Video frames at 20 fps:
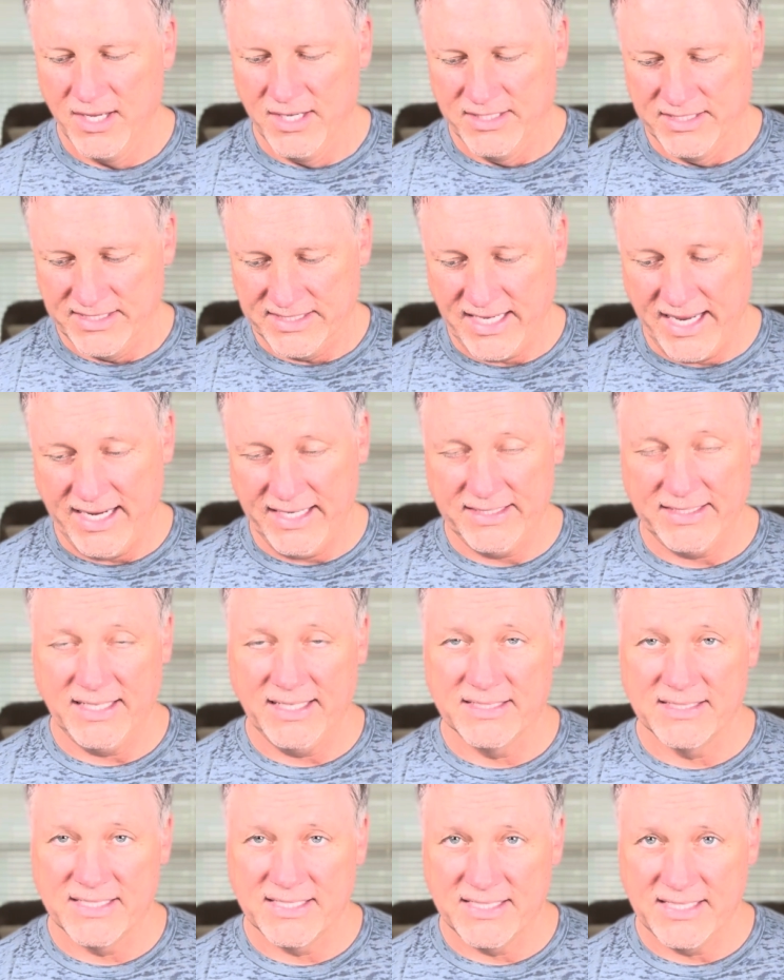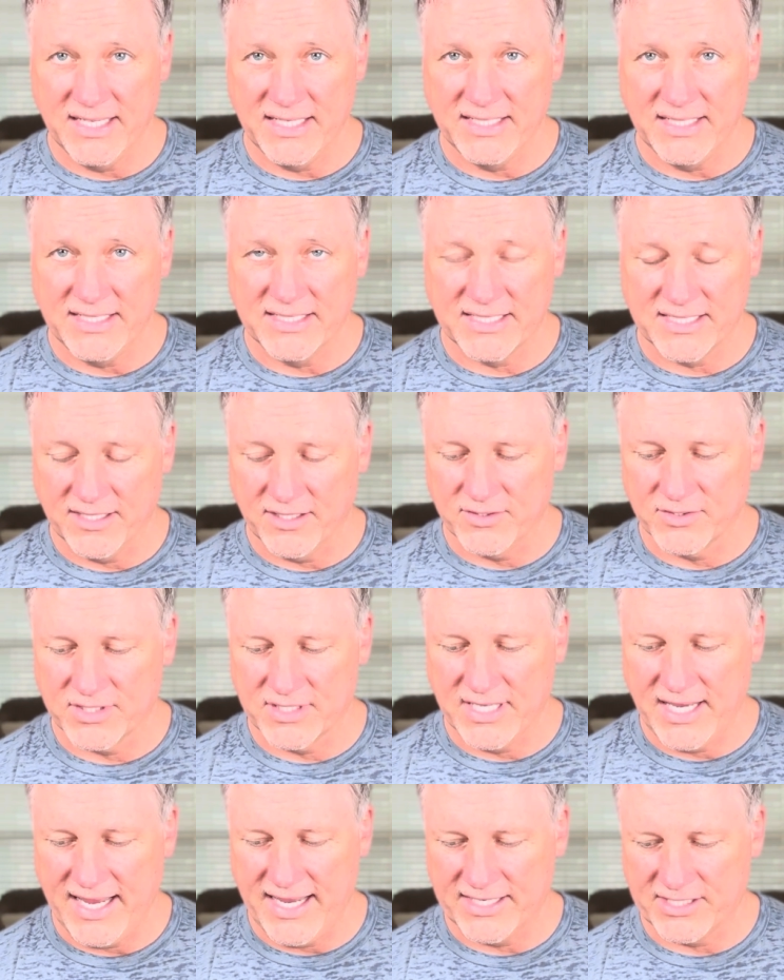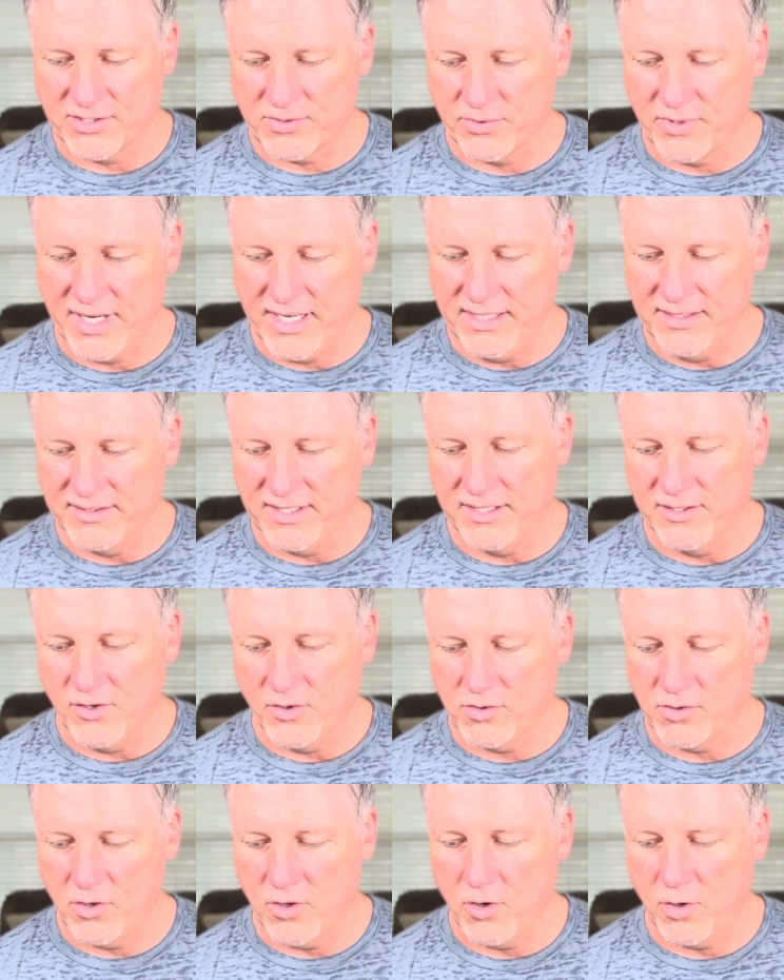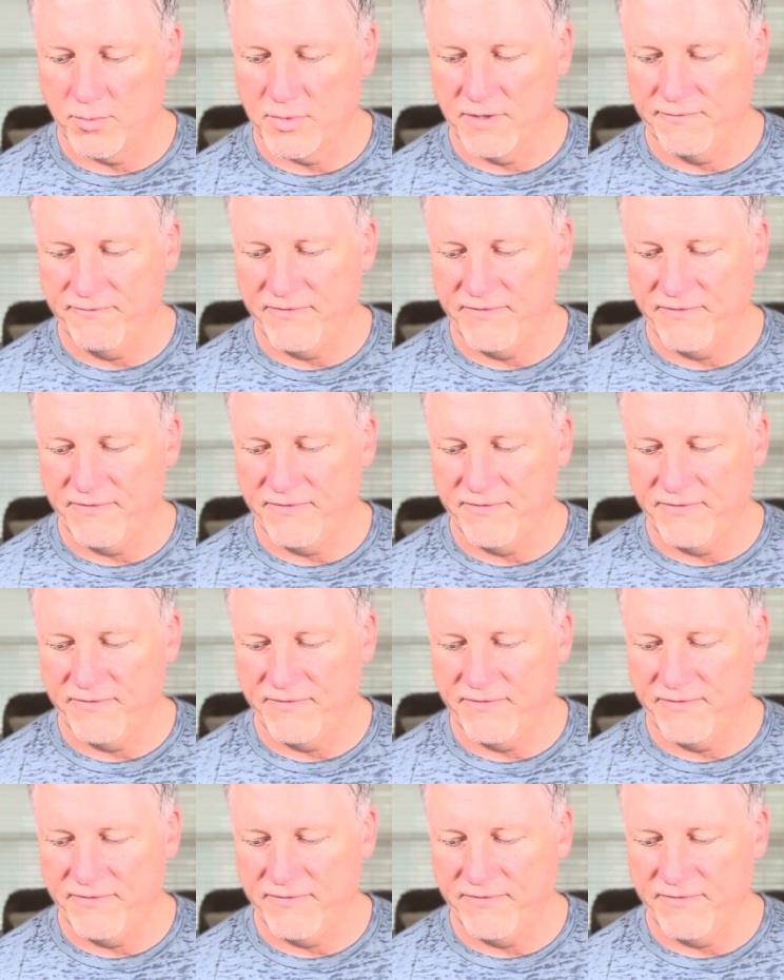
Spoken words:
state and city sales tax rate than Oklahoma.